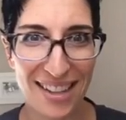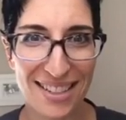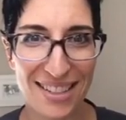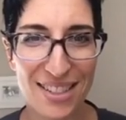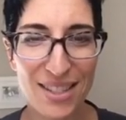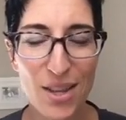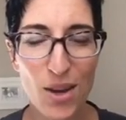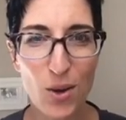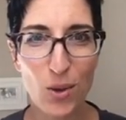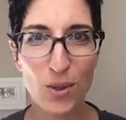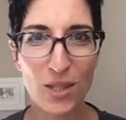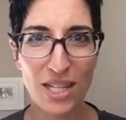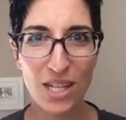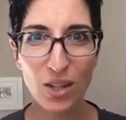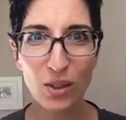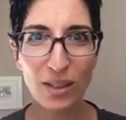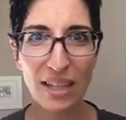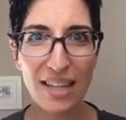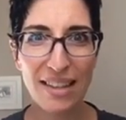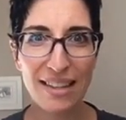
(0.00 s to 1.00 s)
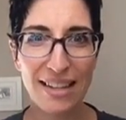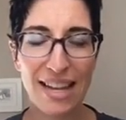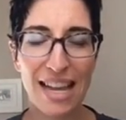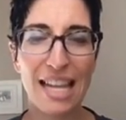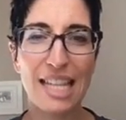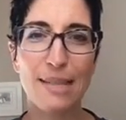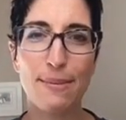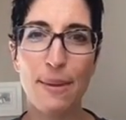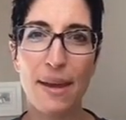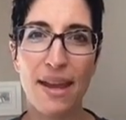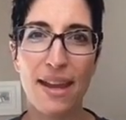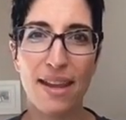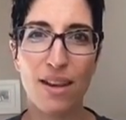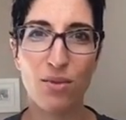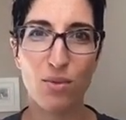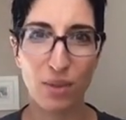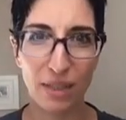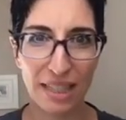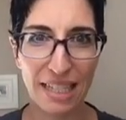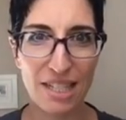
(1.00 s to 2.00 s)
so dinner lately has
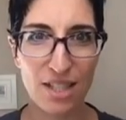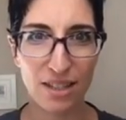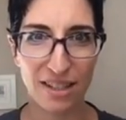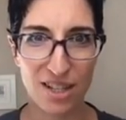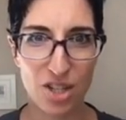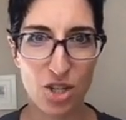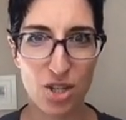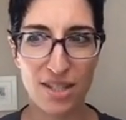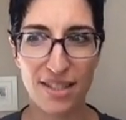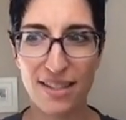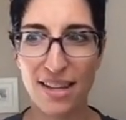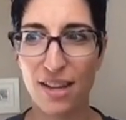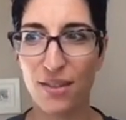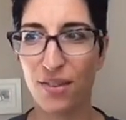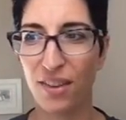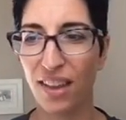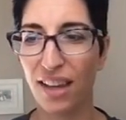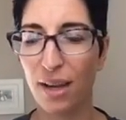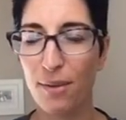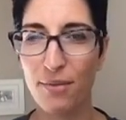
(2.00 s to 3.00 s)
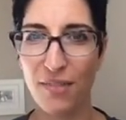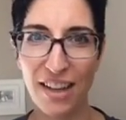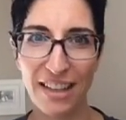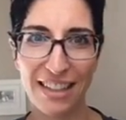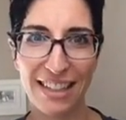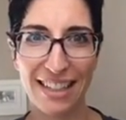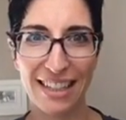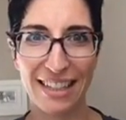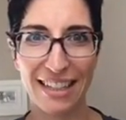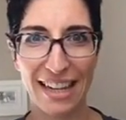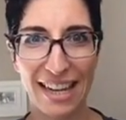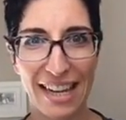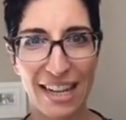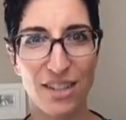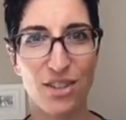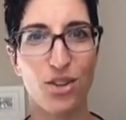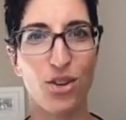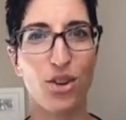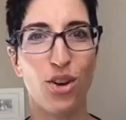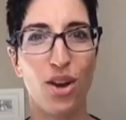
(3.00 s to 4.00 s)
been really delicious. I feel like I'm finally getting a
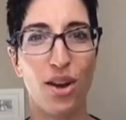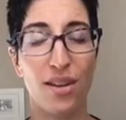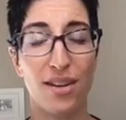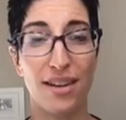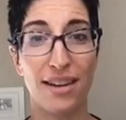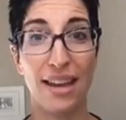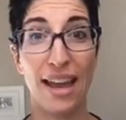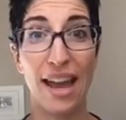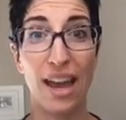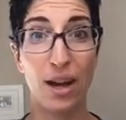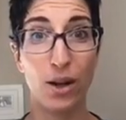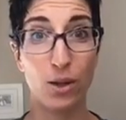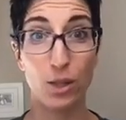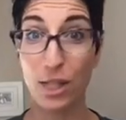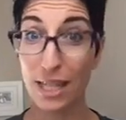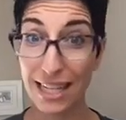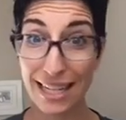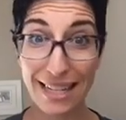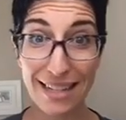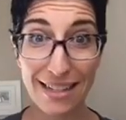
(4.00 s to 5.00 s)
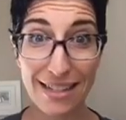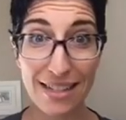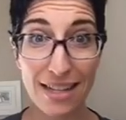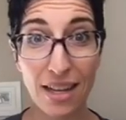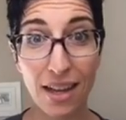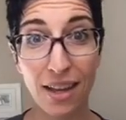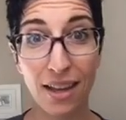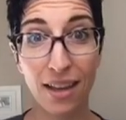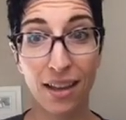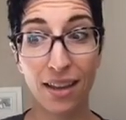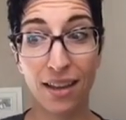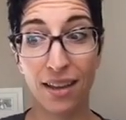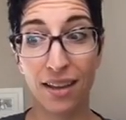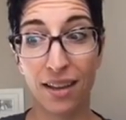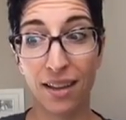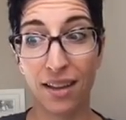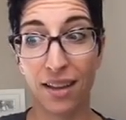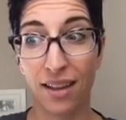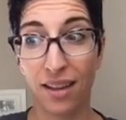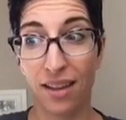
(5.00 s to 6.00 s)
handle on how to eat
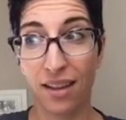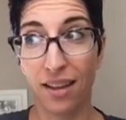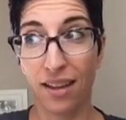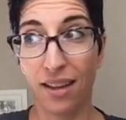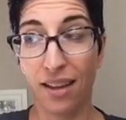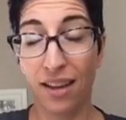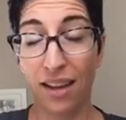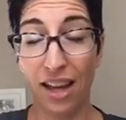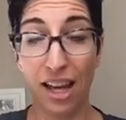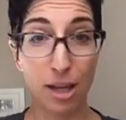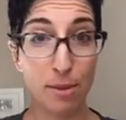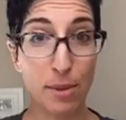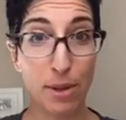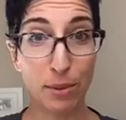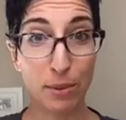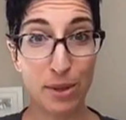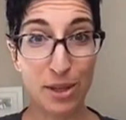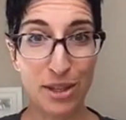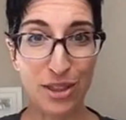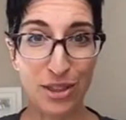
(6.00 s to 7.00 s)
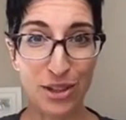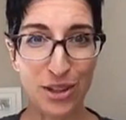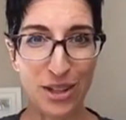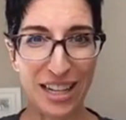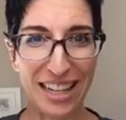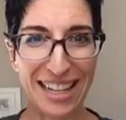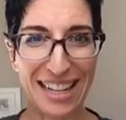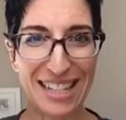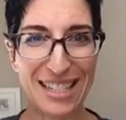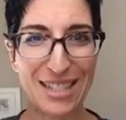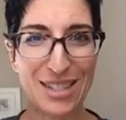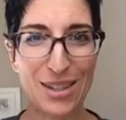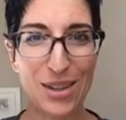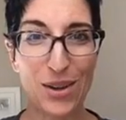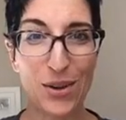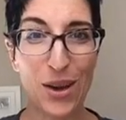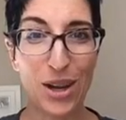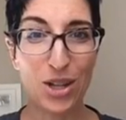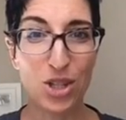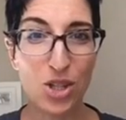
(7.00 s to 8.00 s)
on my Real30. And
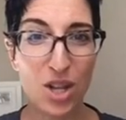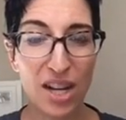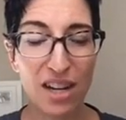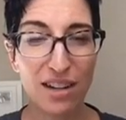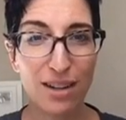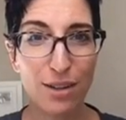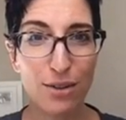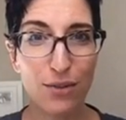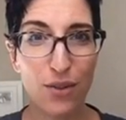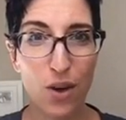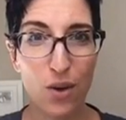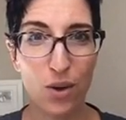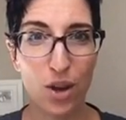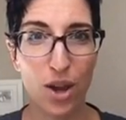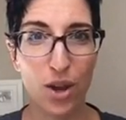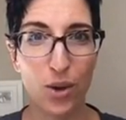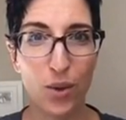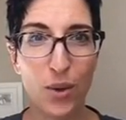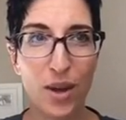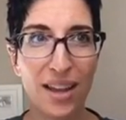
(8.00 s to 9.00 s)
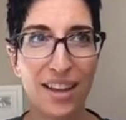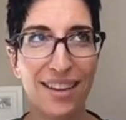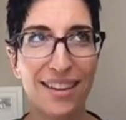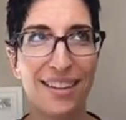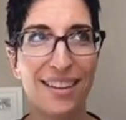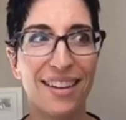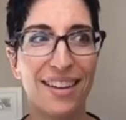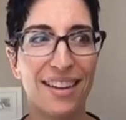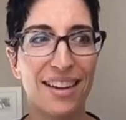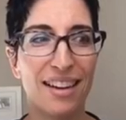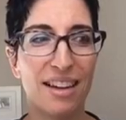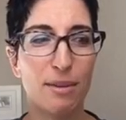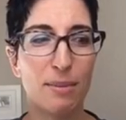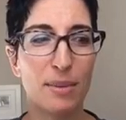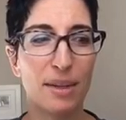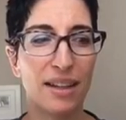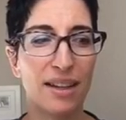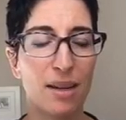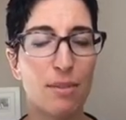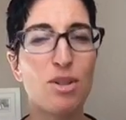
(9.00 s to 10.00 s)
so I shared a photo.
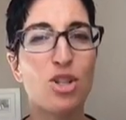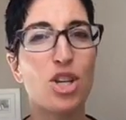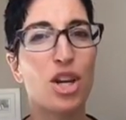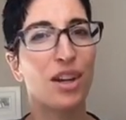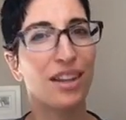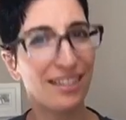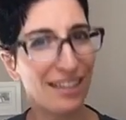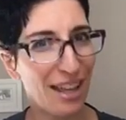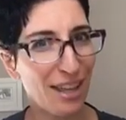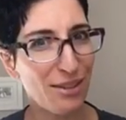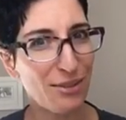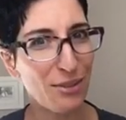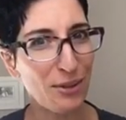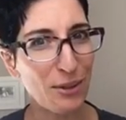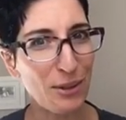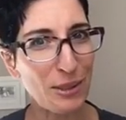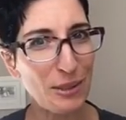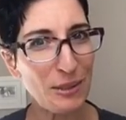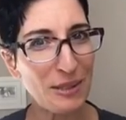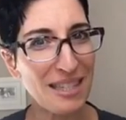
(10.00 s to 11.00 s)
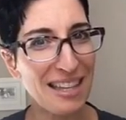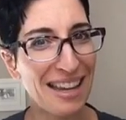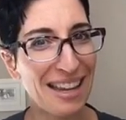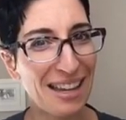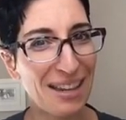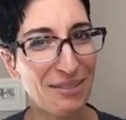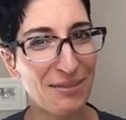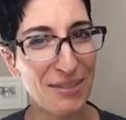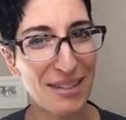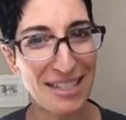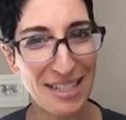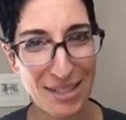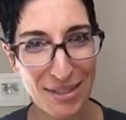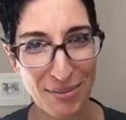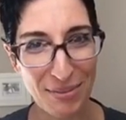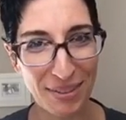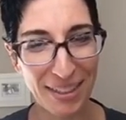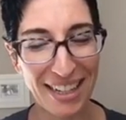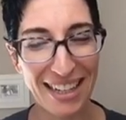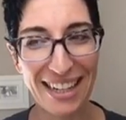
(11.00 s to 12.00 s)
I've been sharing a lot of photos of my dinner
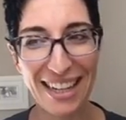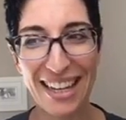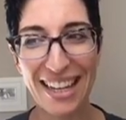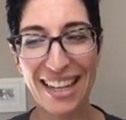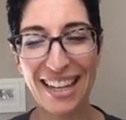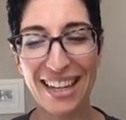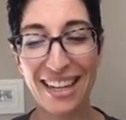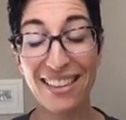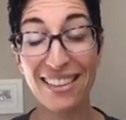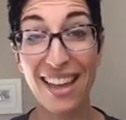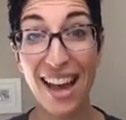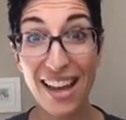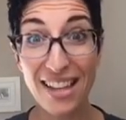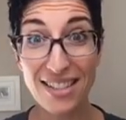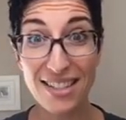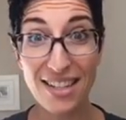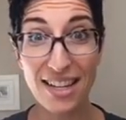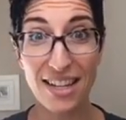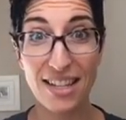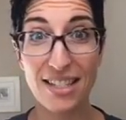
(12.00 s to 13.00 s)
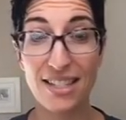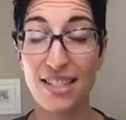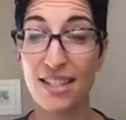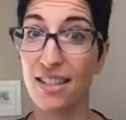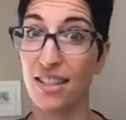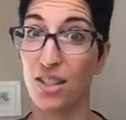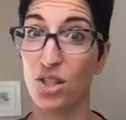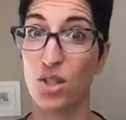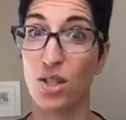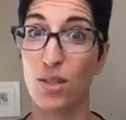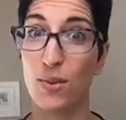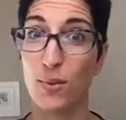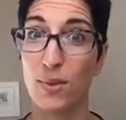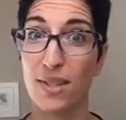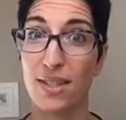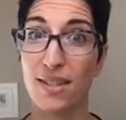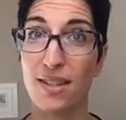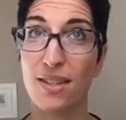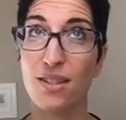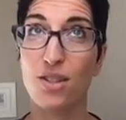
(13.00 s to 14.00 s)
plate, and last night's delicious
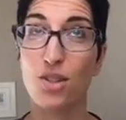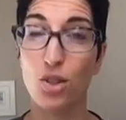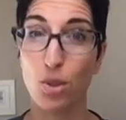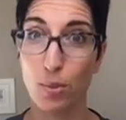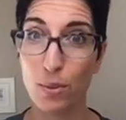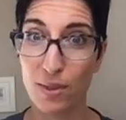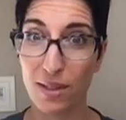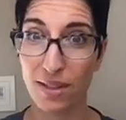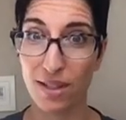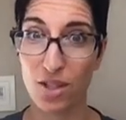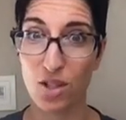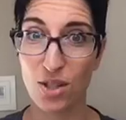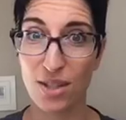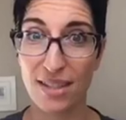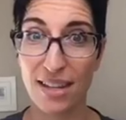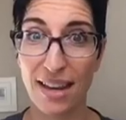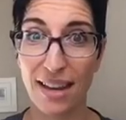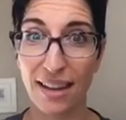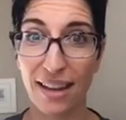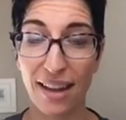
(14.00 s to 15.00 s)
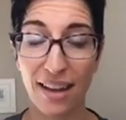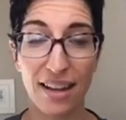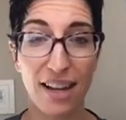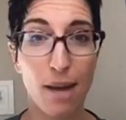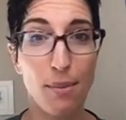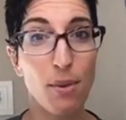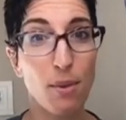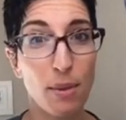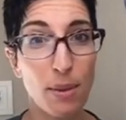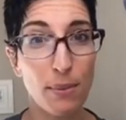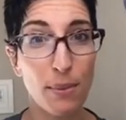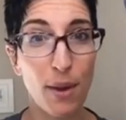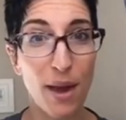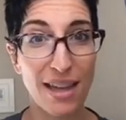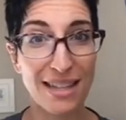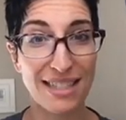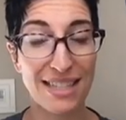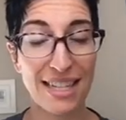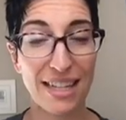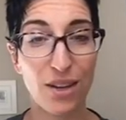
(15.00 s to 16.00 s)
was super delicious. And I got a couple people
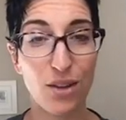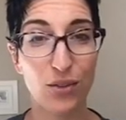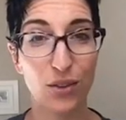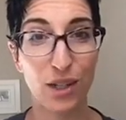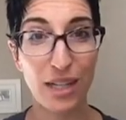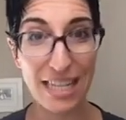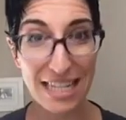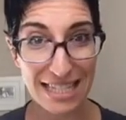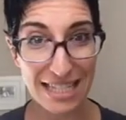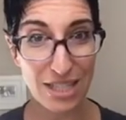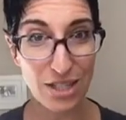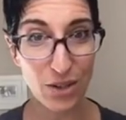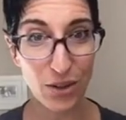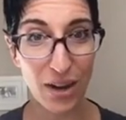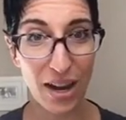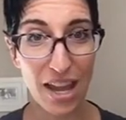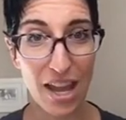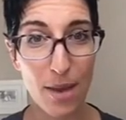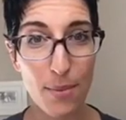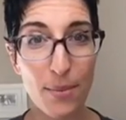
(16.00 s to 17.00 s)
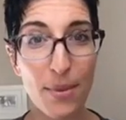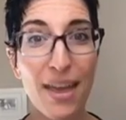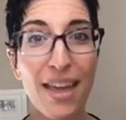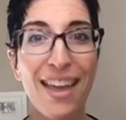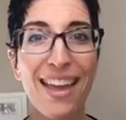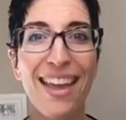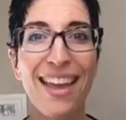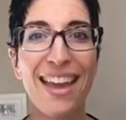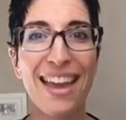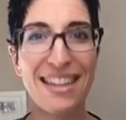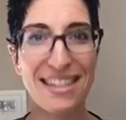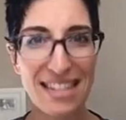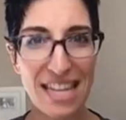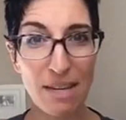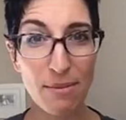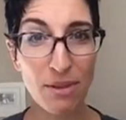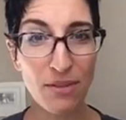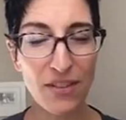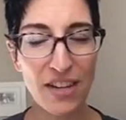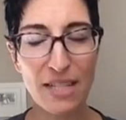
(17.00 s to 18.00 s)
asking over on Instagram and
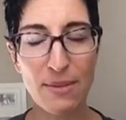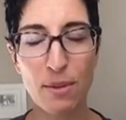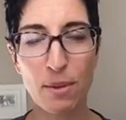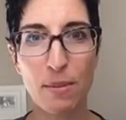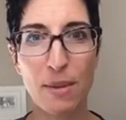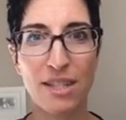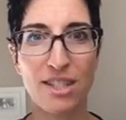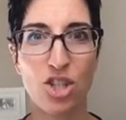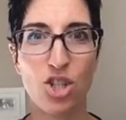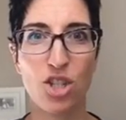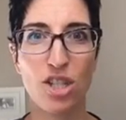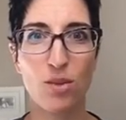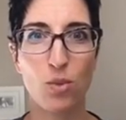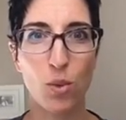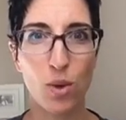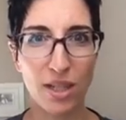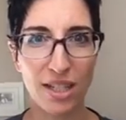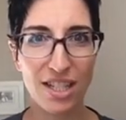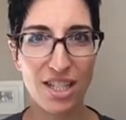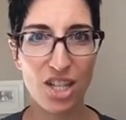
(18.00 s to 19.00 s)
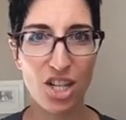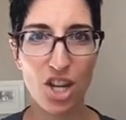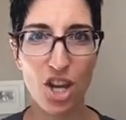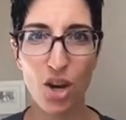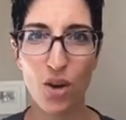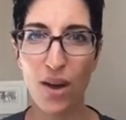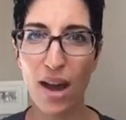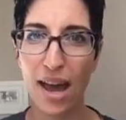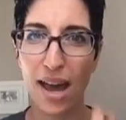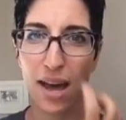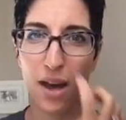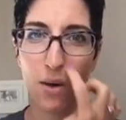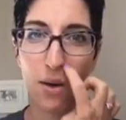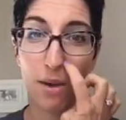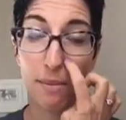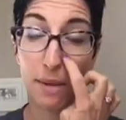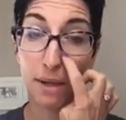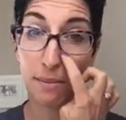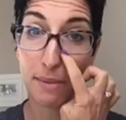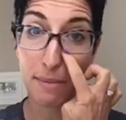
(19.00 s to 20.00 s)
sending me Facebook messages wanting to know how I
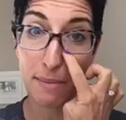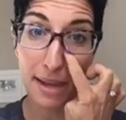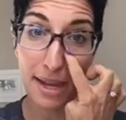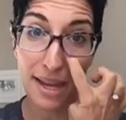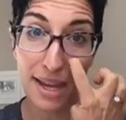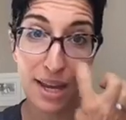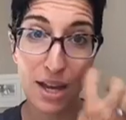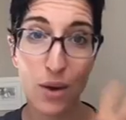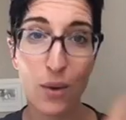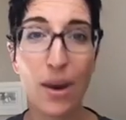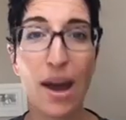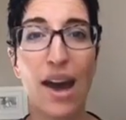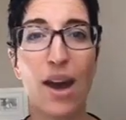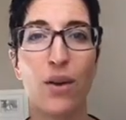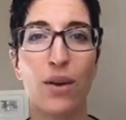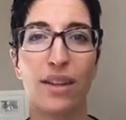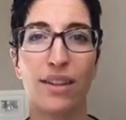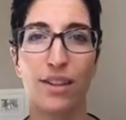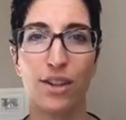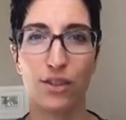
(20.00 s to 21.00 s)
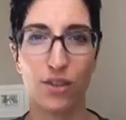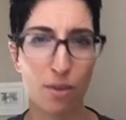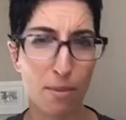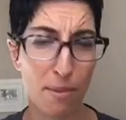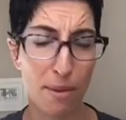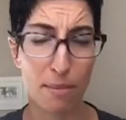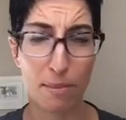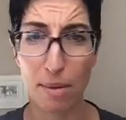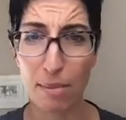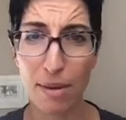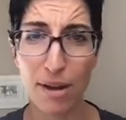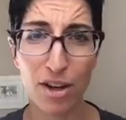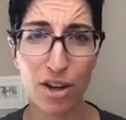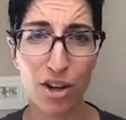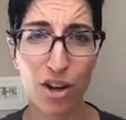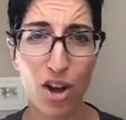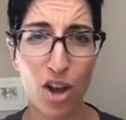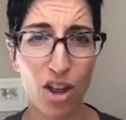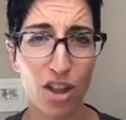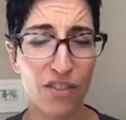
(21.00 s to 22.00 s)
make my mayo, how I clarify my
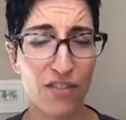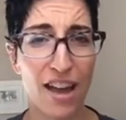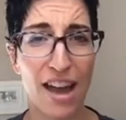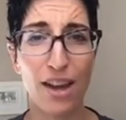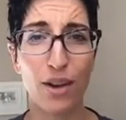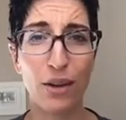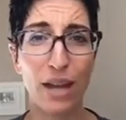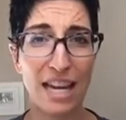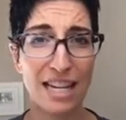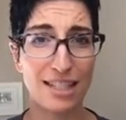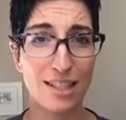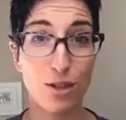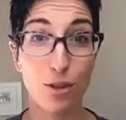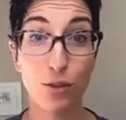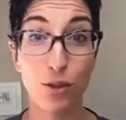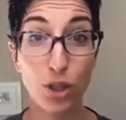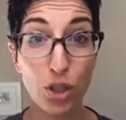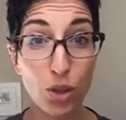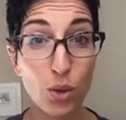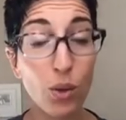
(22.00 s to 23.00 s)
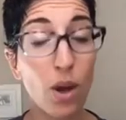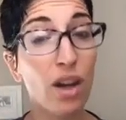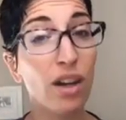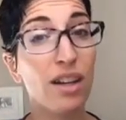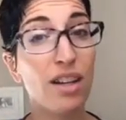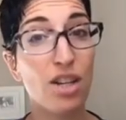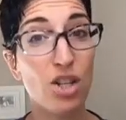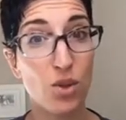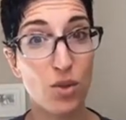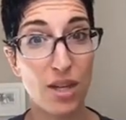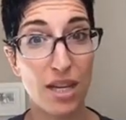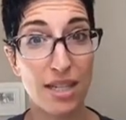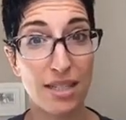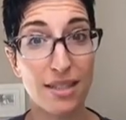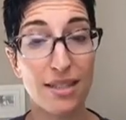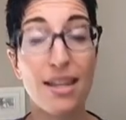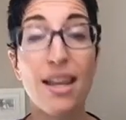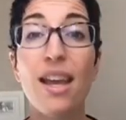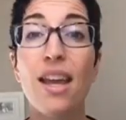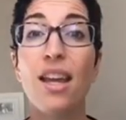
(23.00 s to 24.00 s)
butter, all of that. Okay, so if you are going to do
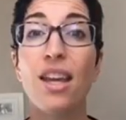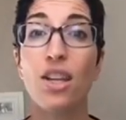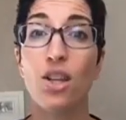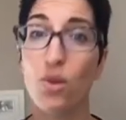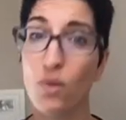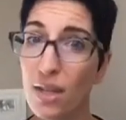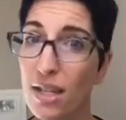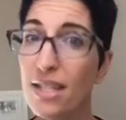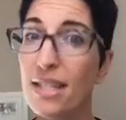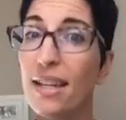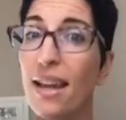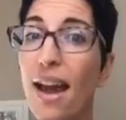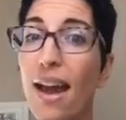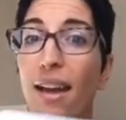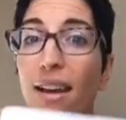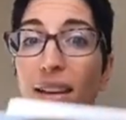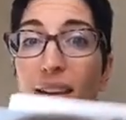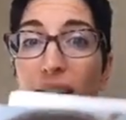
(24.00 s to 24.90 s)
this, you need to get